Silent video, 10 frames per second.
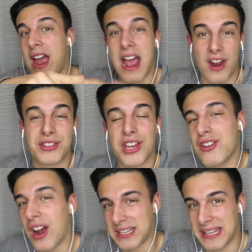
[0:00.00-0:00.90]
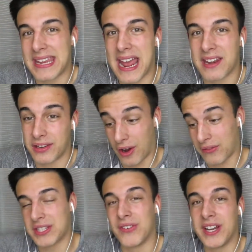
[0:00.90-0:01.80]
and I'll tell you guys at the end of
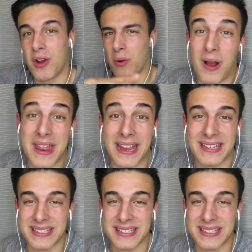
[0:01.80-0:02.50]
this video why that